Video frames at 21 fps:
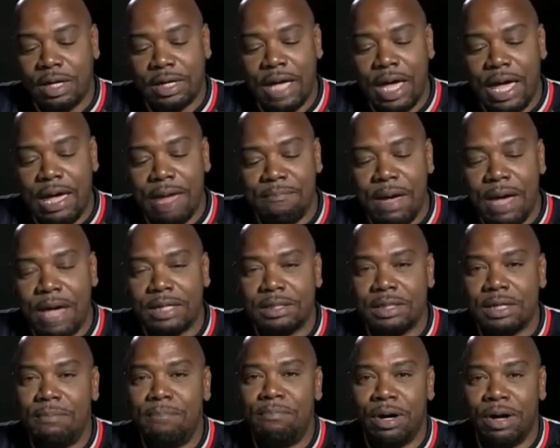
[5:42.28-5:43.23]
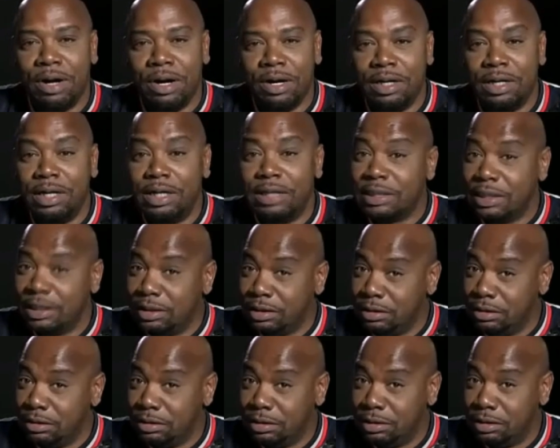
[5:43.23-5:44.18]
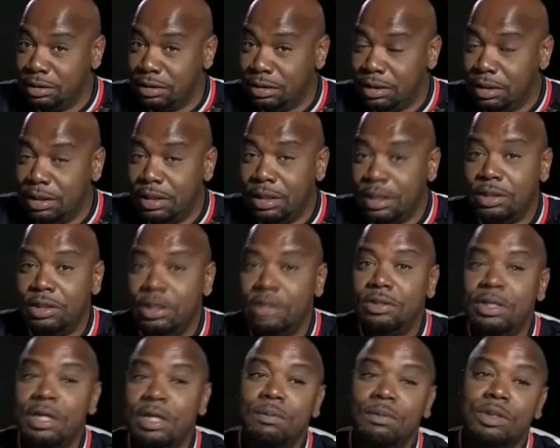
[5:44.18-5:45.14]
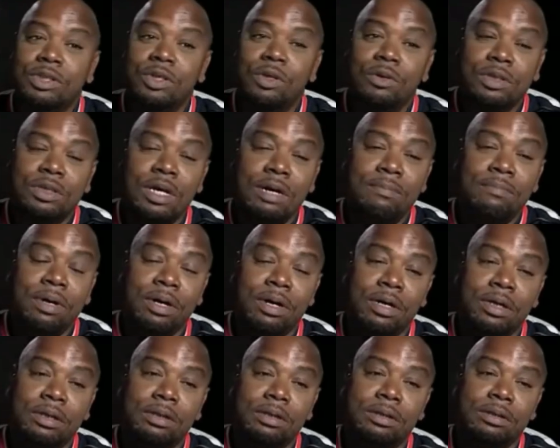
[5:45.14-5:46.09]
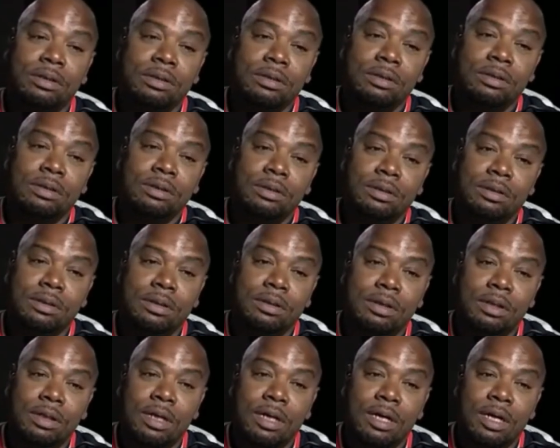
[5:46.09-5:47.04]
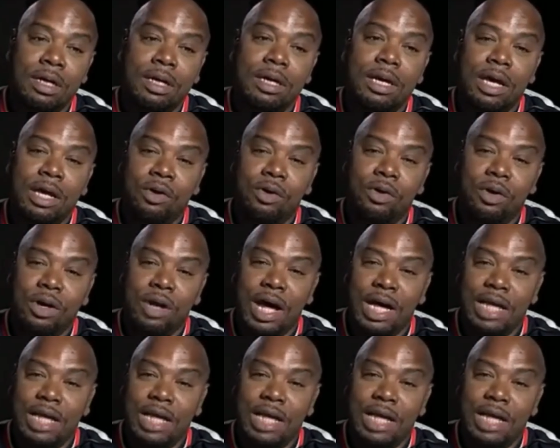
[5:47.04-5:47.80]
Came back sunburned. Listen, this nigga was so sunburned, he had to go to the